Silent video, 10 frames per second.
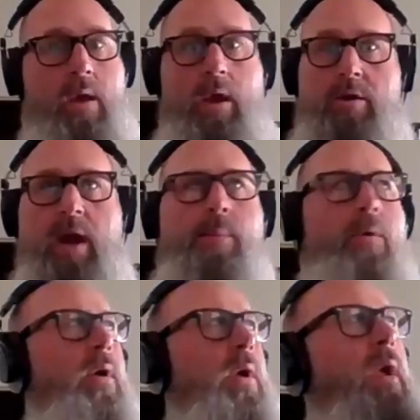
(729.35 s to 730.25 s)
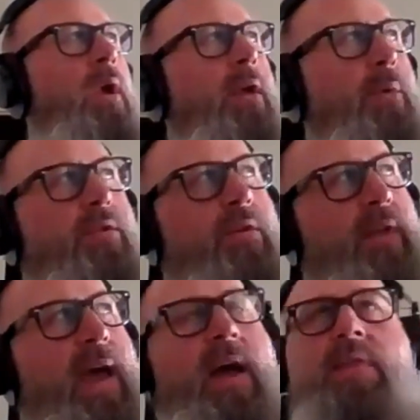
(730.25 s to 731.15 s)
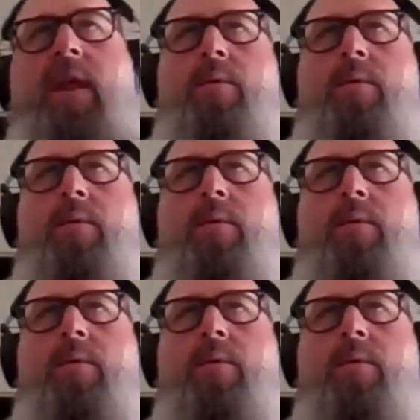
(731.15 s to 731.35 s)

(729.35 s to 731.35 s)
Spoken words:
Incredible. It would do that, and then it